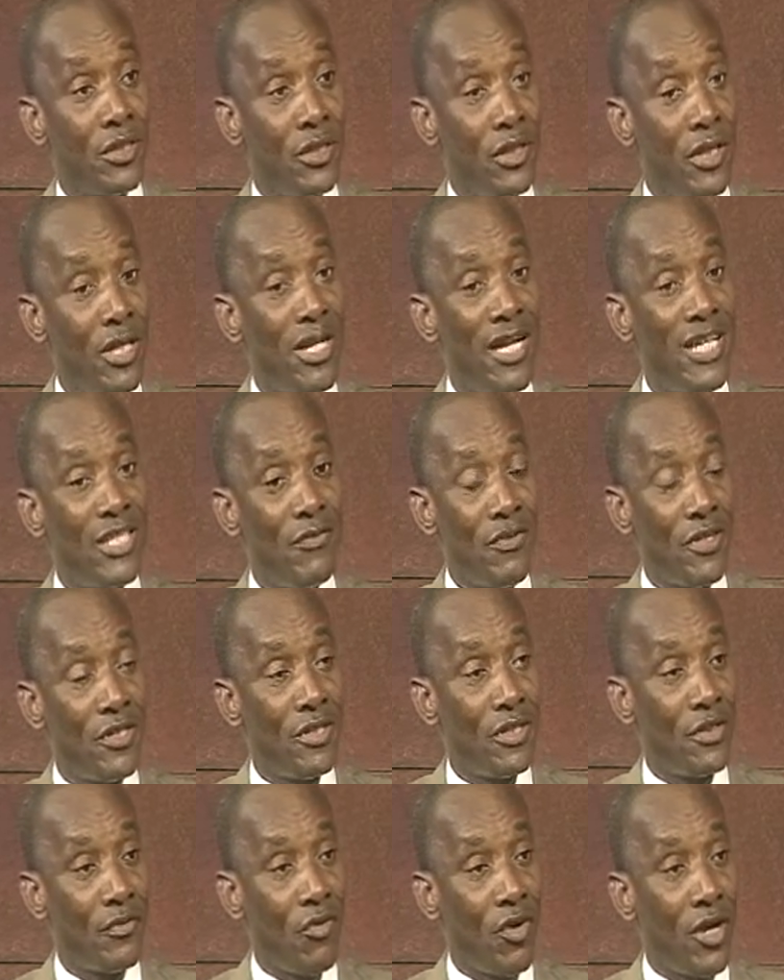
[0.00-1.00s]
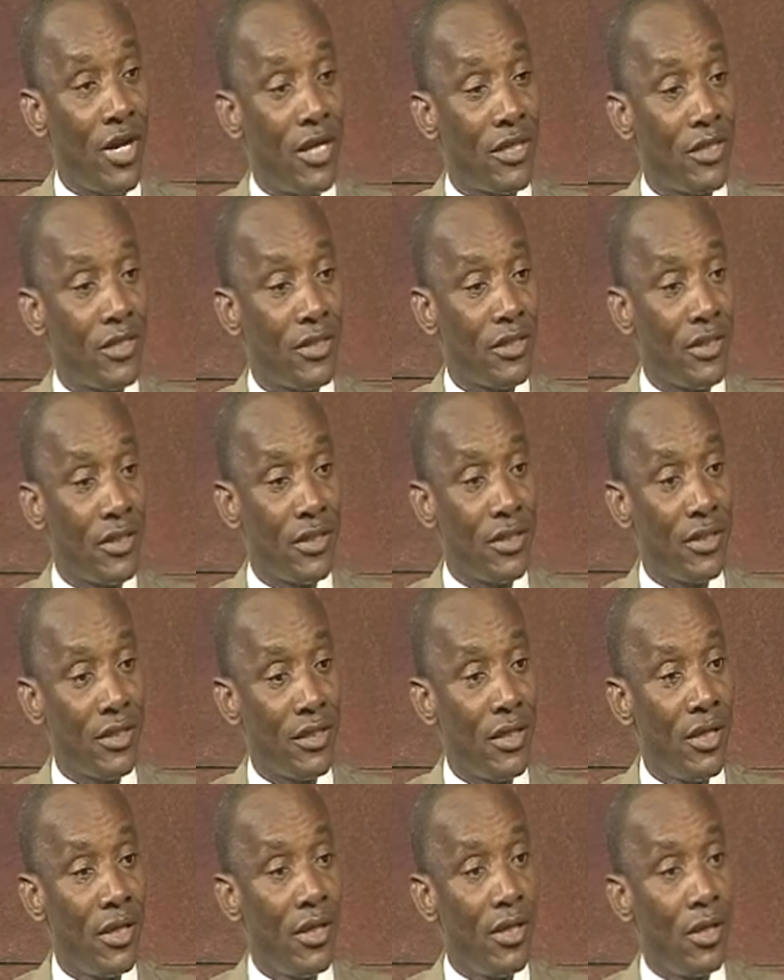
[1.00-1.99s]
Let's face it, forget
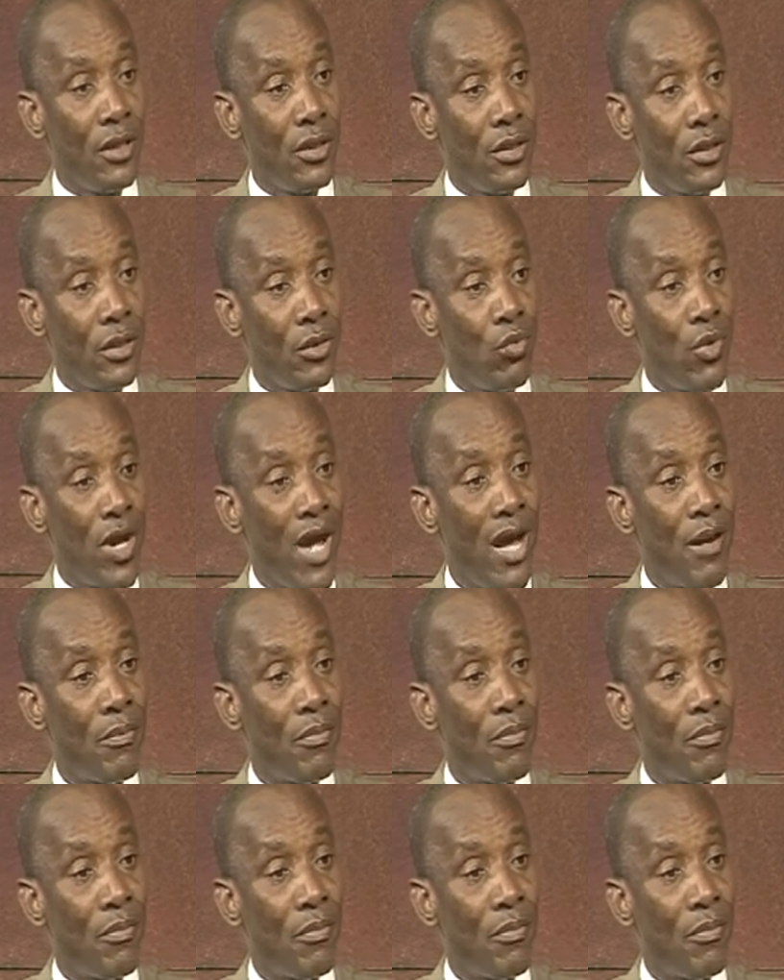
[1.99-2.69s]
we are happy